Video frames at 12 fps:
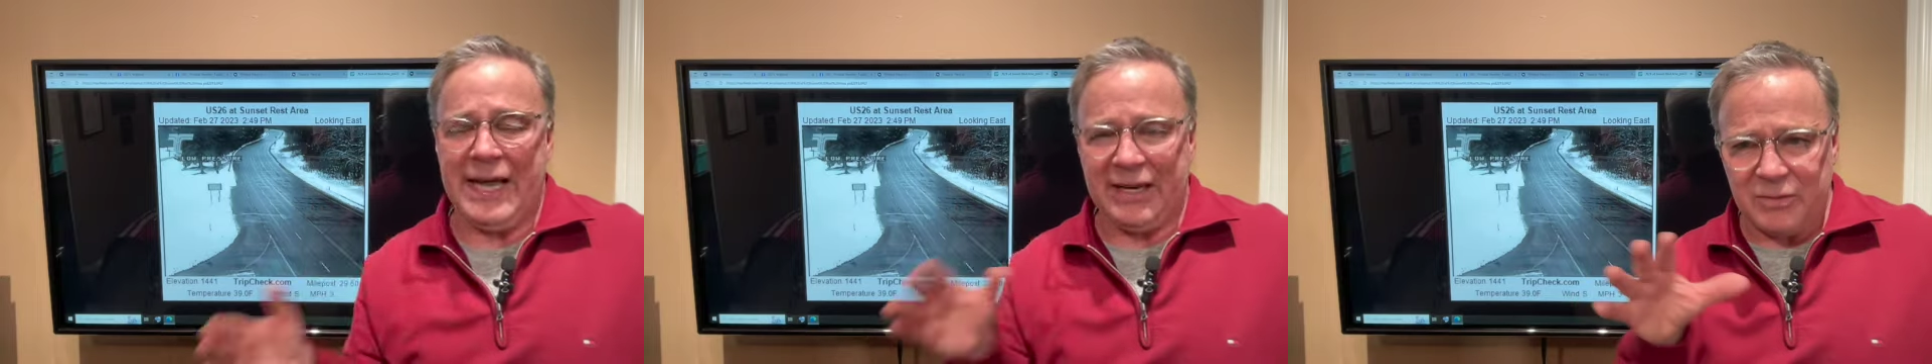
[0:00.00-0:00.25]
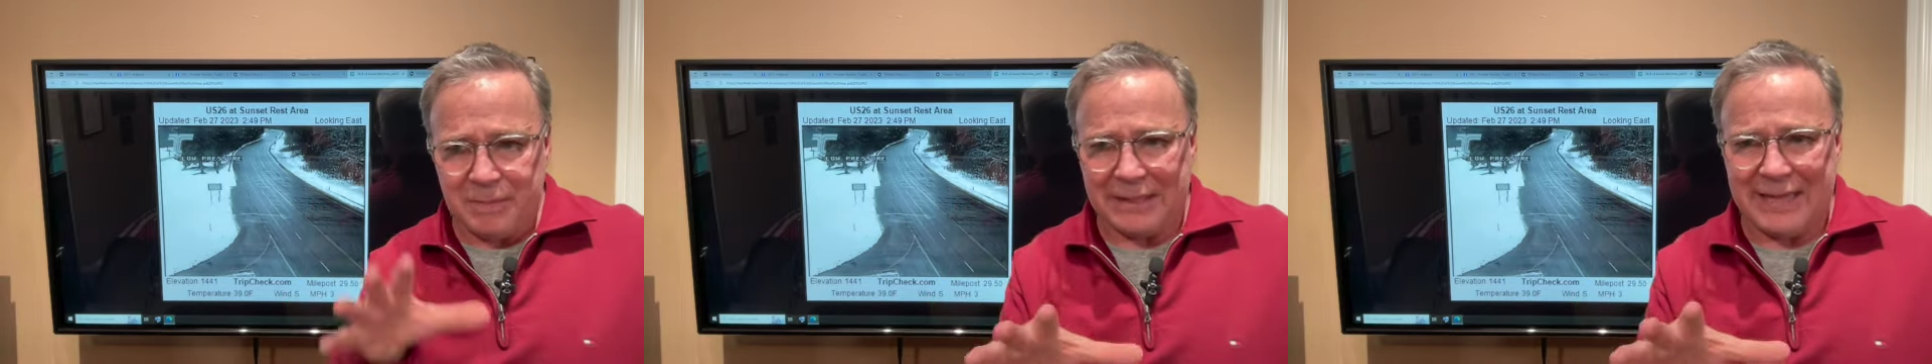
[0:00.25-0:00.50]
I
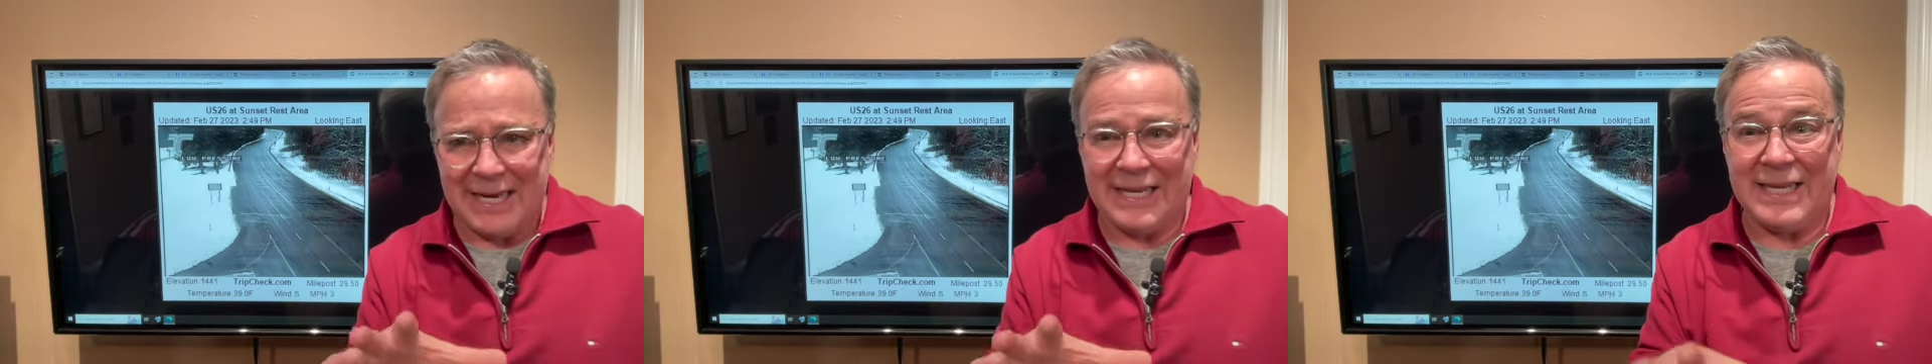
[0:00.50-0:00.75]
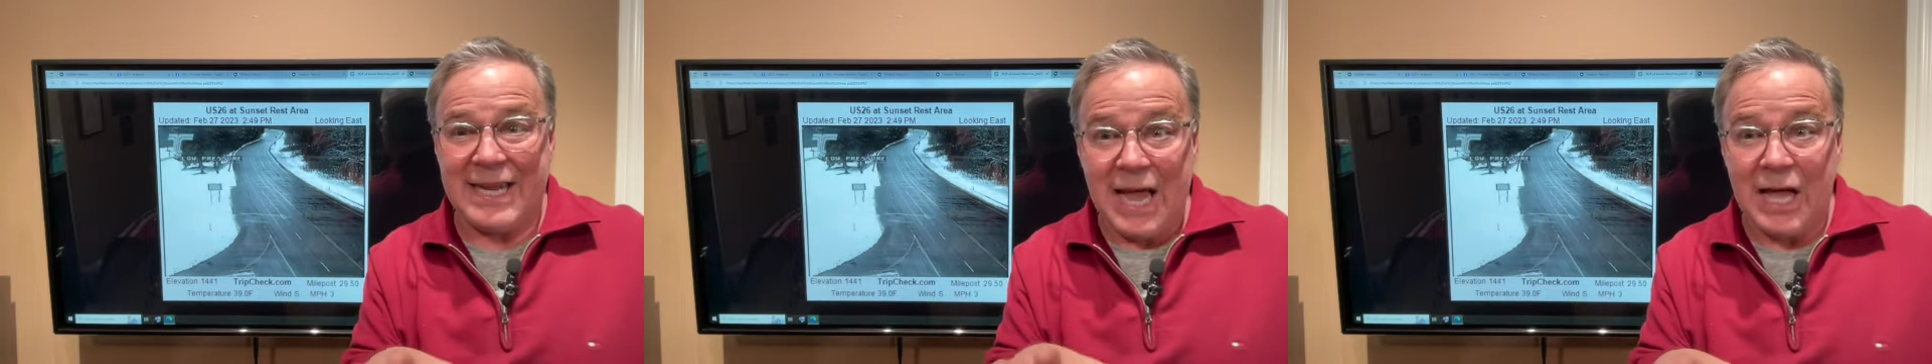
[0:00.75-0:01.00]
expect that
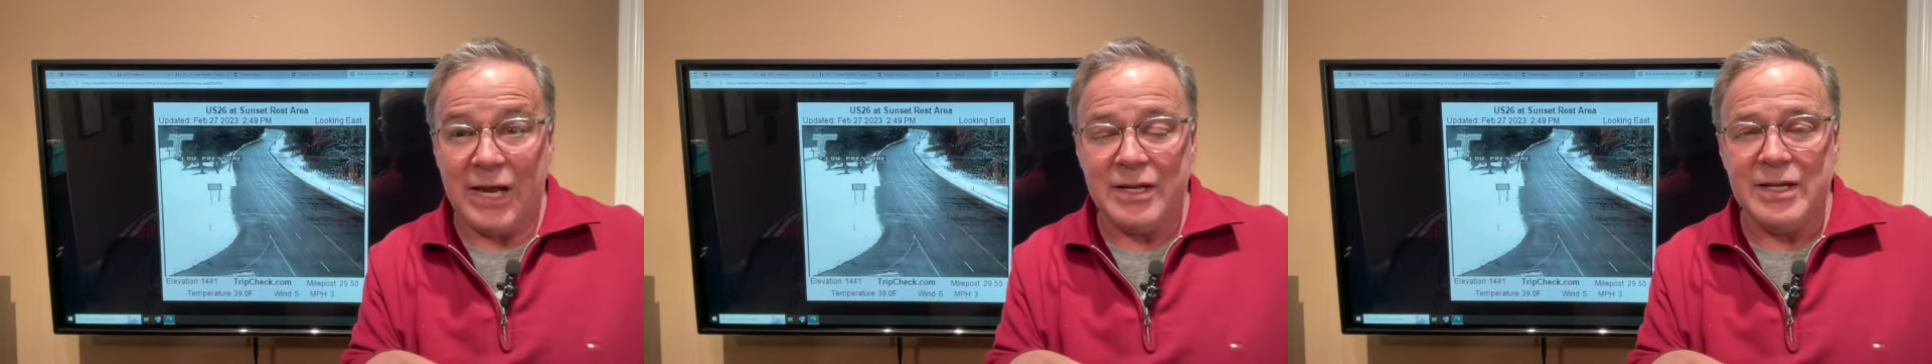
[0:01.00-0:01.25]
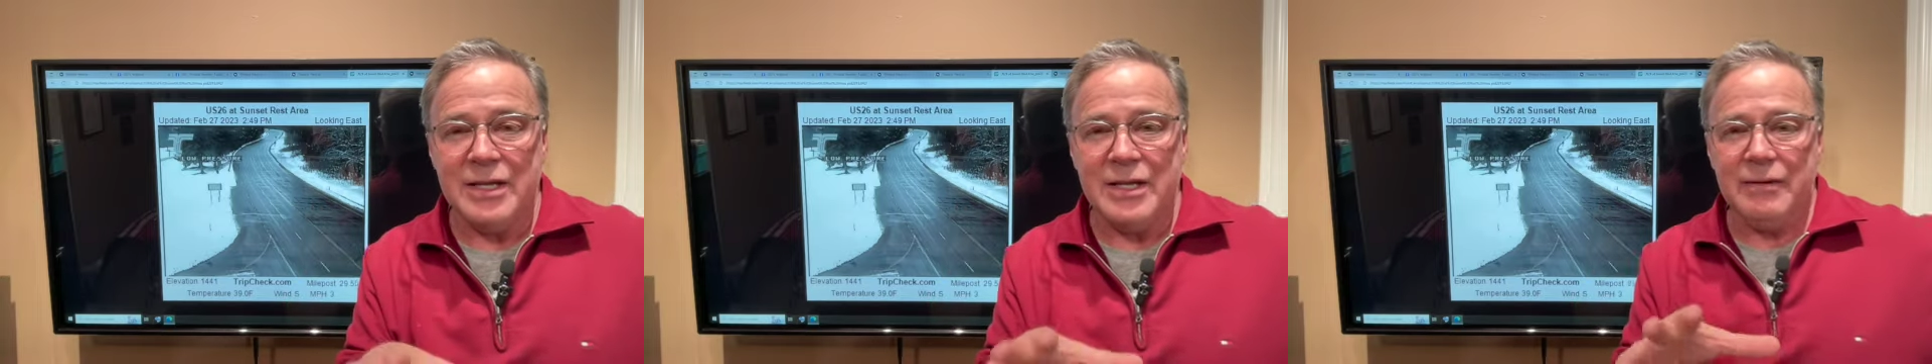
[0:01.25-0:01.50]
again
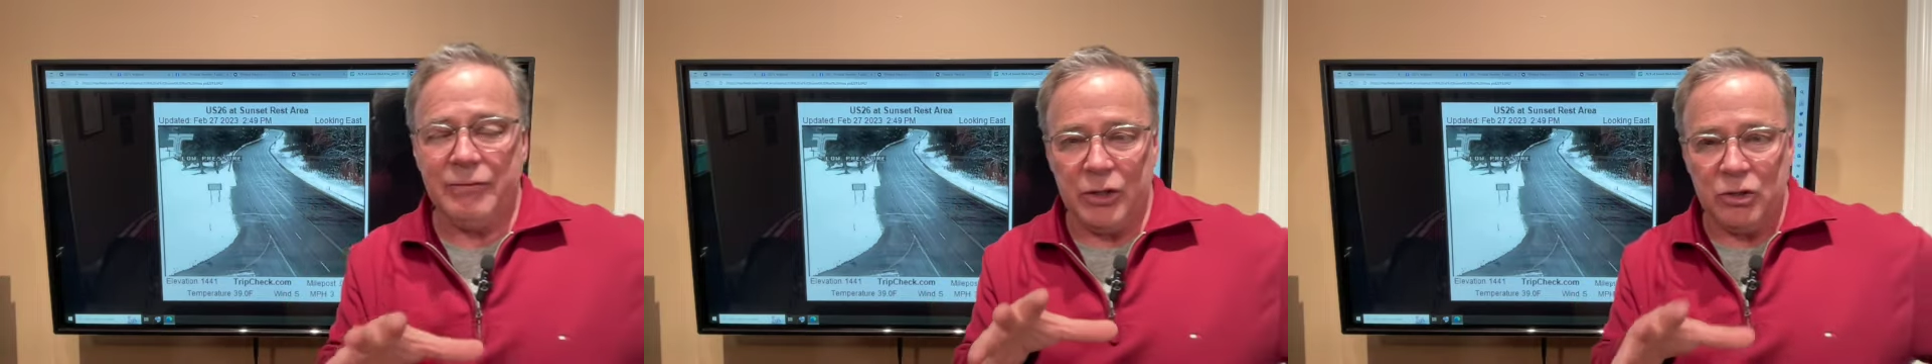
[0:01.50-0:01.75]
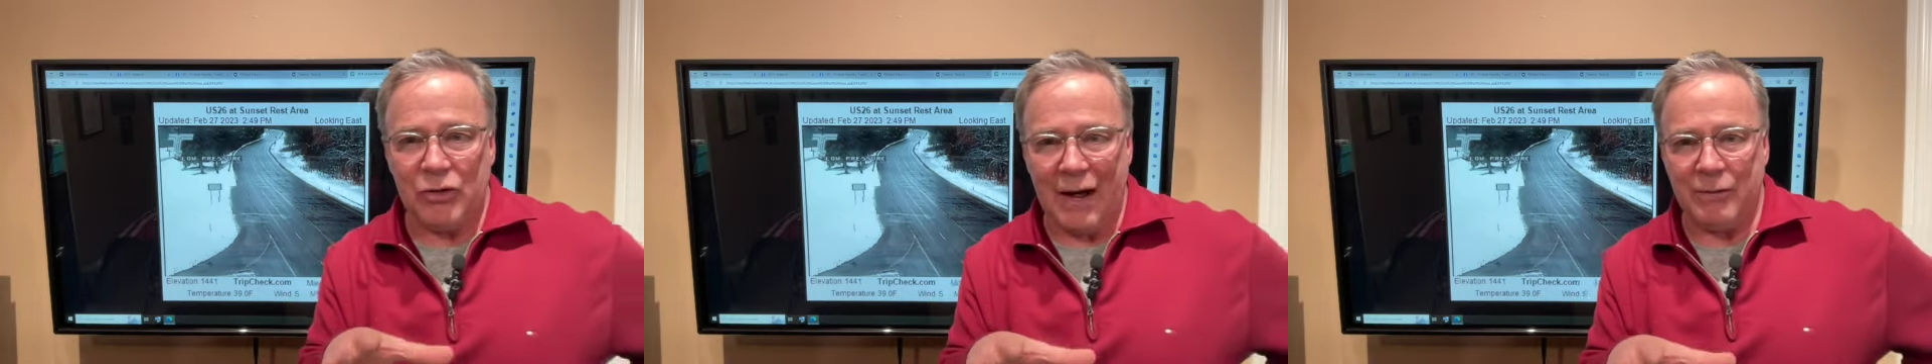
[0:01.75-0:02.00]
for your
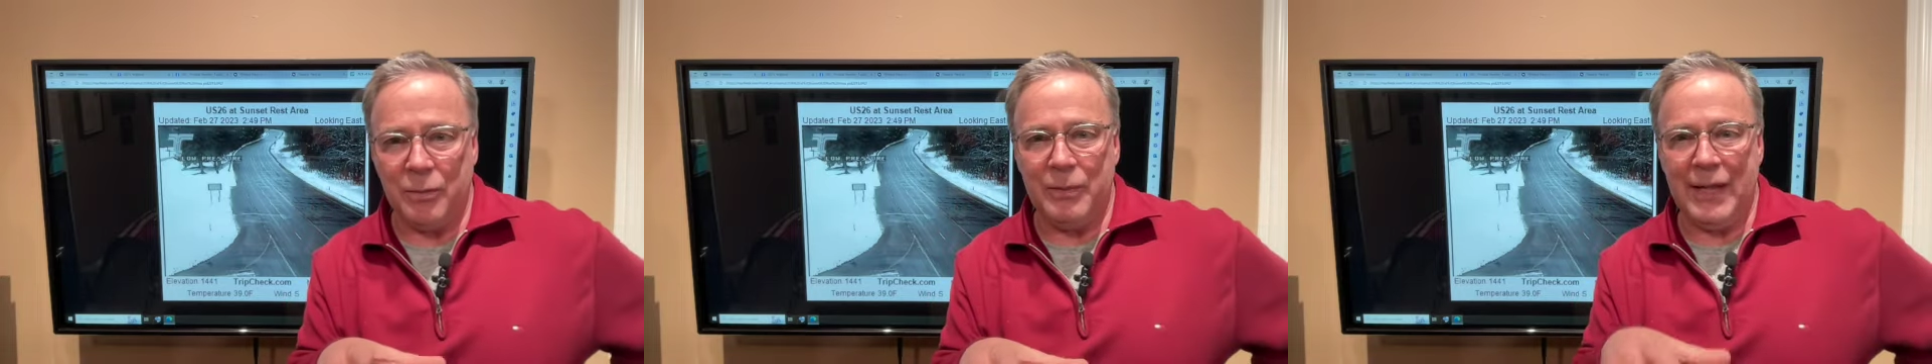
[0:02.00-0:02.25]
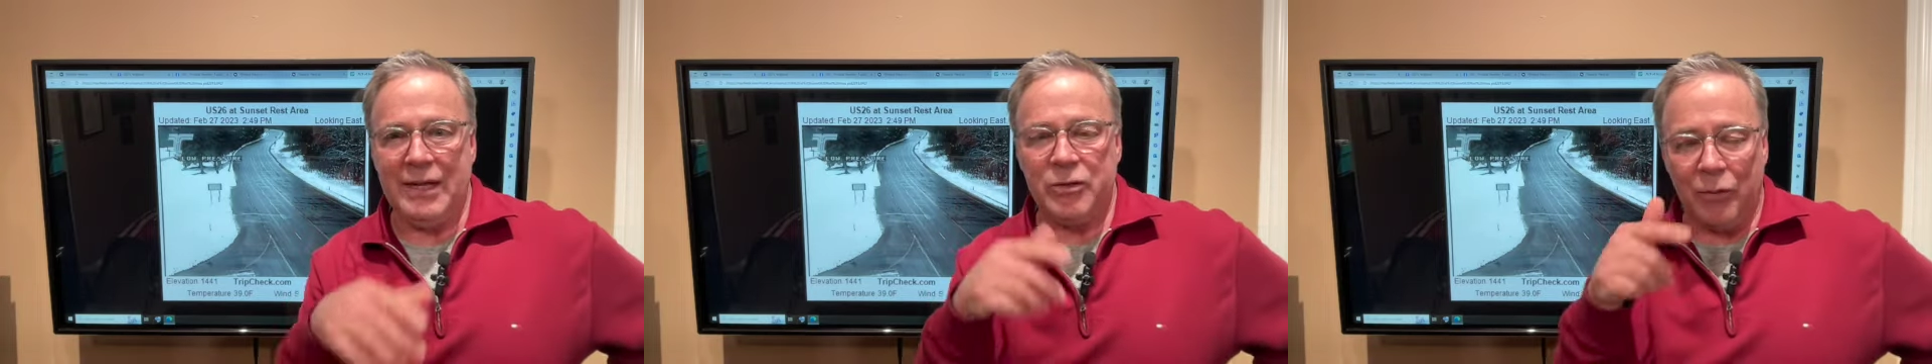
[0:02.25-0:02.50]
travel plans